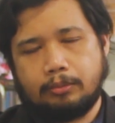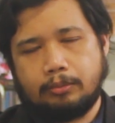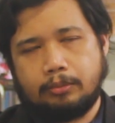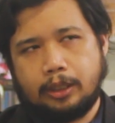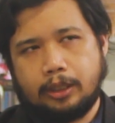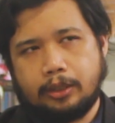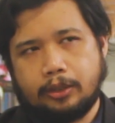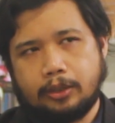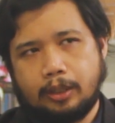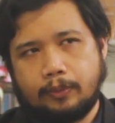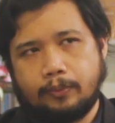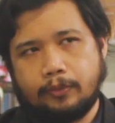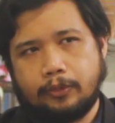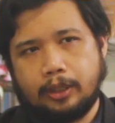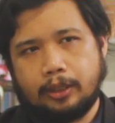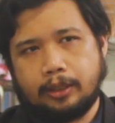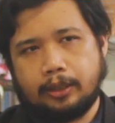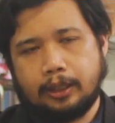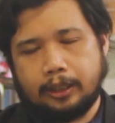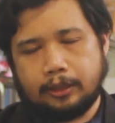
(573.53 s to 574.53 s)
be
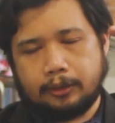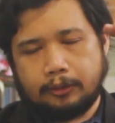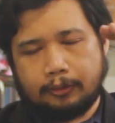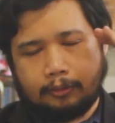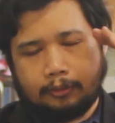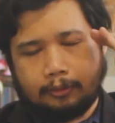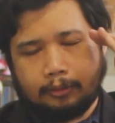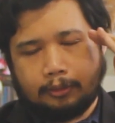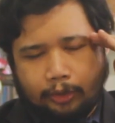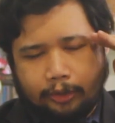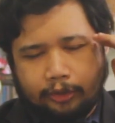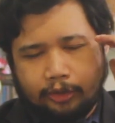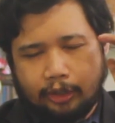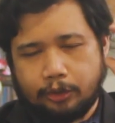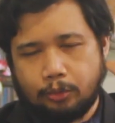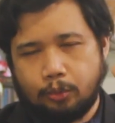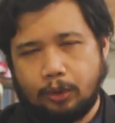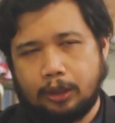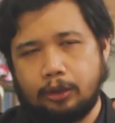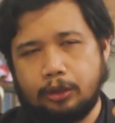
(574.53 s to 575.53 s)
something that, with
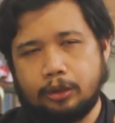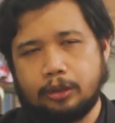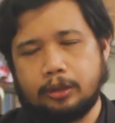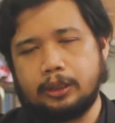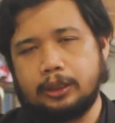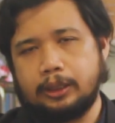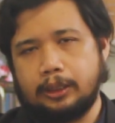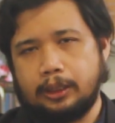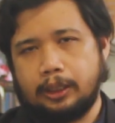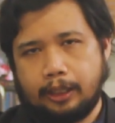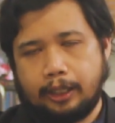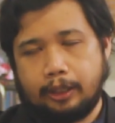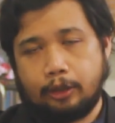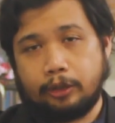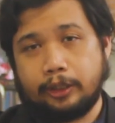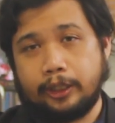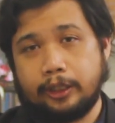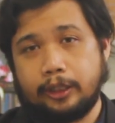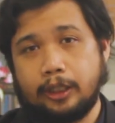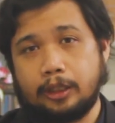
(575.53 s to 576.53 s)
just one look, I
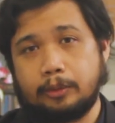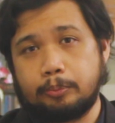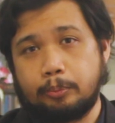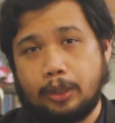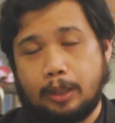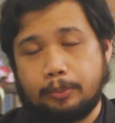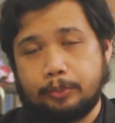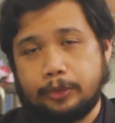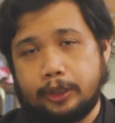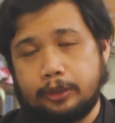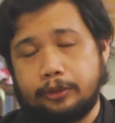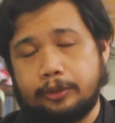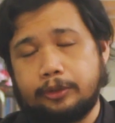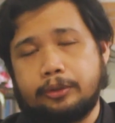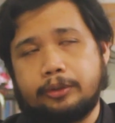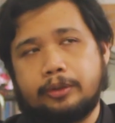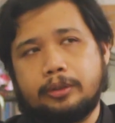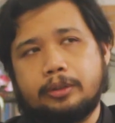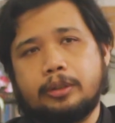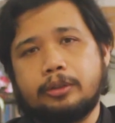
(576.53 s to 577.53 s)
already get prompted
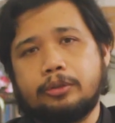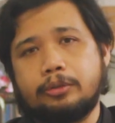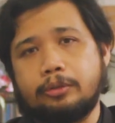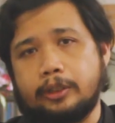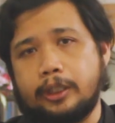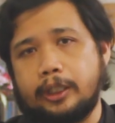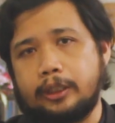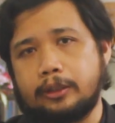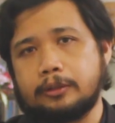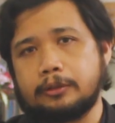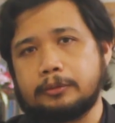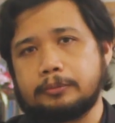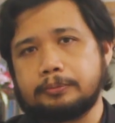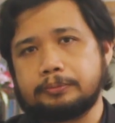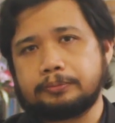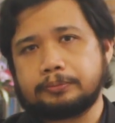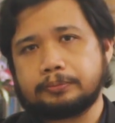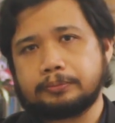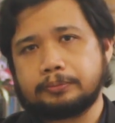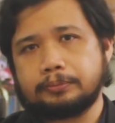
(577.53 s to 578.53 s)
to write.
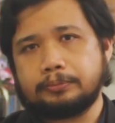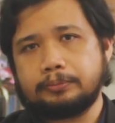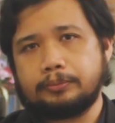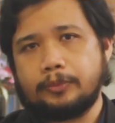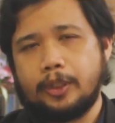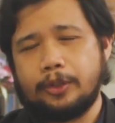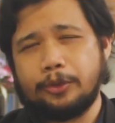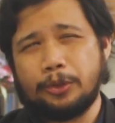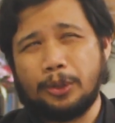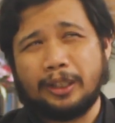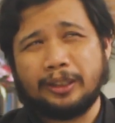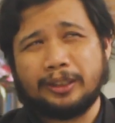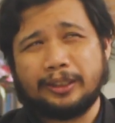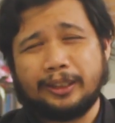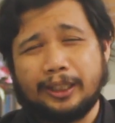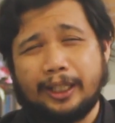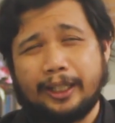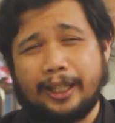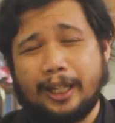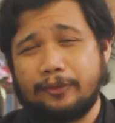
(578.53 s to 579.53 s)
So
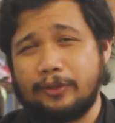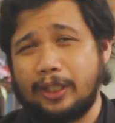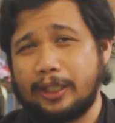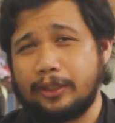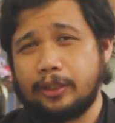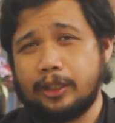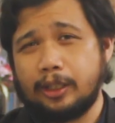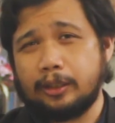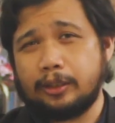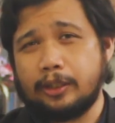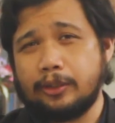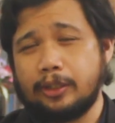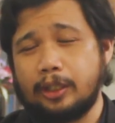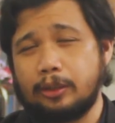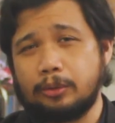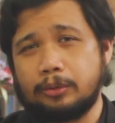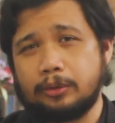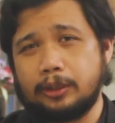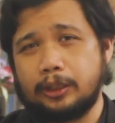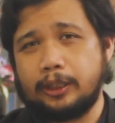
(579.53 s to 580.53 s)
until I have that sentence, I
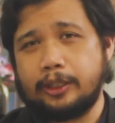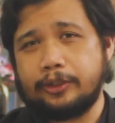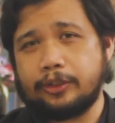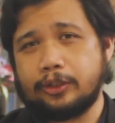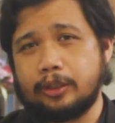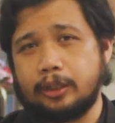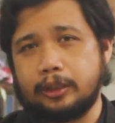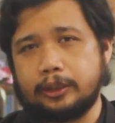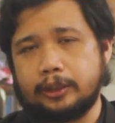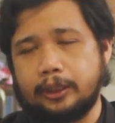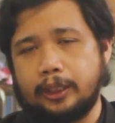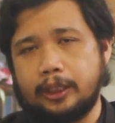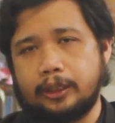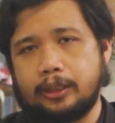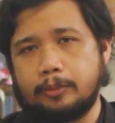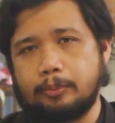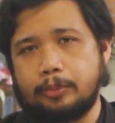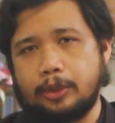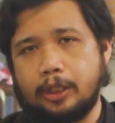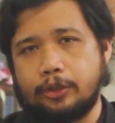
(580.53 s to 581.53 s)
don't really start a
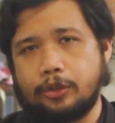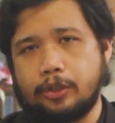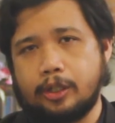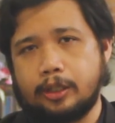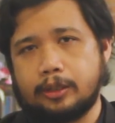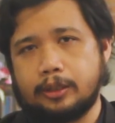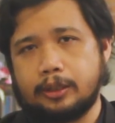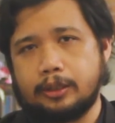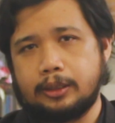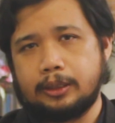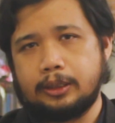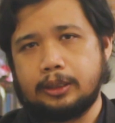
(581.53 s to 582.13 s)
writing project.